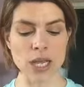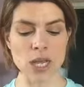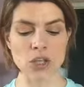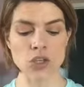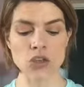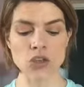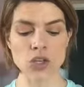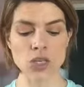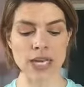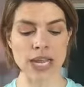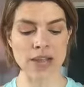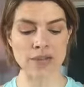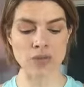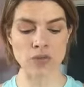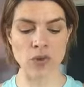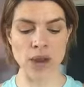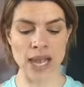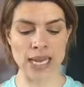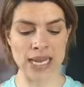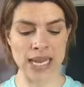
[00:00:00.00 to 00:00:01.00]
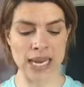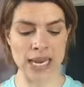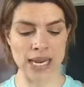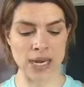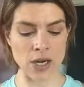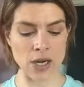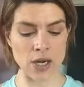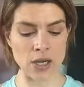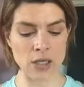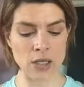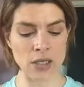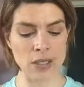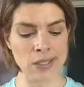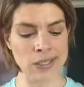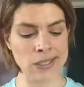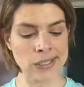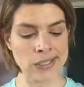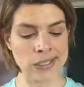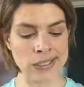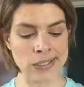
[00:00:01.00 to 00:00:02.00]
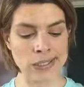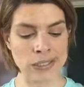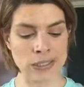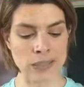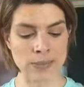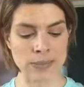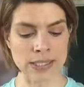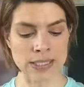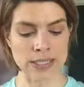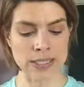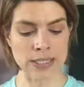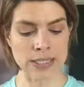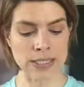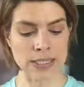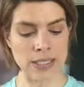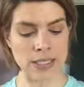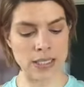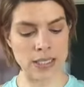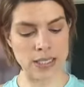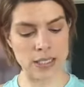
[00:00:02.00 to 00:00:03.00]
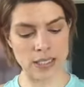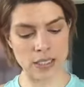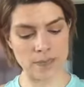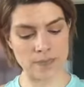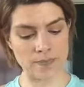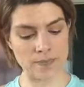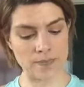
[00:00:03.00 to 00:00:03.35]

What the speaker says: You could have red hair. Let's see.